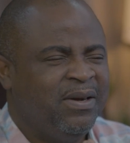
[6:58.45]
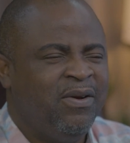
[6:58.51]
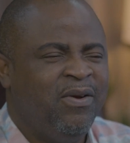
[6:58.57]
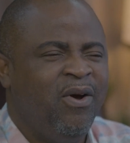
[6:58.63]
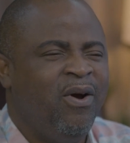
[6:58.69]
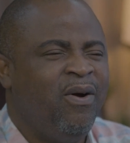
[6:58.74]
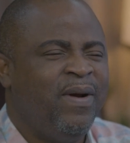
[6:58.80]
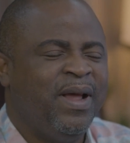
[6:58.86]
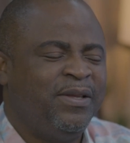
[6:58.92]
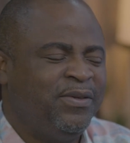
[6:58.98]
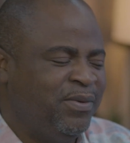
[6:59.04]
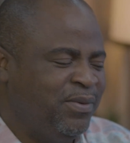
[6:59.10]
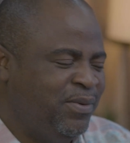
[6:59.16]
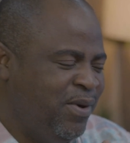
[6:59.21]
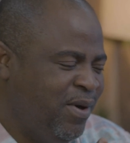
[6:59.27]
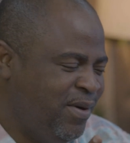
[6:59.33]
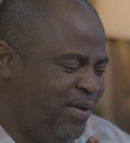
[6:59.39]
Glory
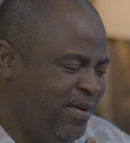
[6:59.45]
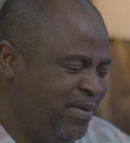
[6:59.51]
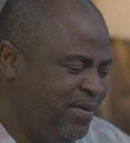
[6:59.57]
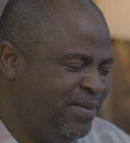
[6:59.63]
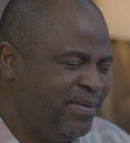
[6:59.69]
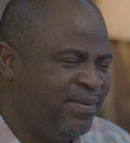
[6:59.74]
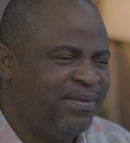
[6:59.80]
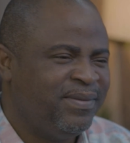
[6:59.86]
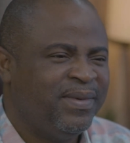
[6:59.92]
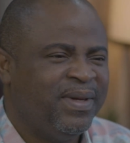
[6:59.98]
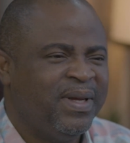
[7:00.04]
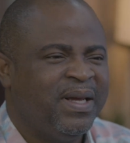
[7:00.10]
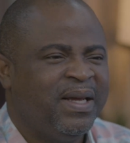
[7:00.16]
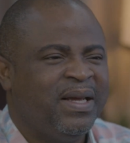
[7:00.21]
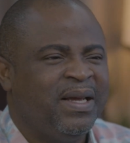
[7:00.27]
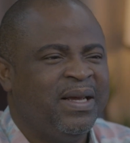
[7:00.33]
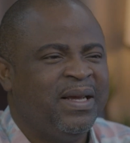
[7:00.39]
to God.
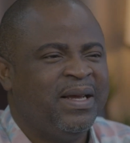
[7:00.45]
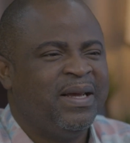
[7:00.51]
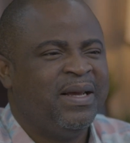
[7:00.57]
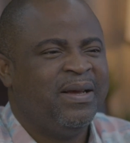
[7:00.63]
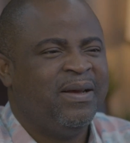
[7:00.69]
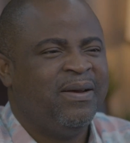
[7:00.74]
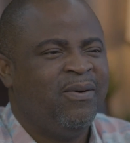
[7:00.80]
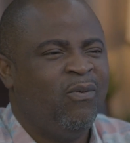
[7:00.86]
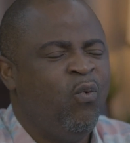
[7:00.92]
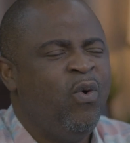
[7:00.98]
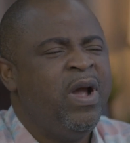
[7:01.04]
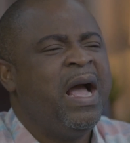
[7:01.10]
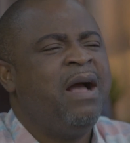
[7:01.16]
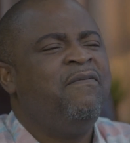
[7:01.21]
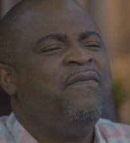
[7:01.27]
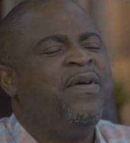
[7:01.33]
We are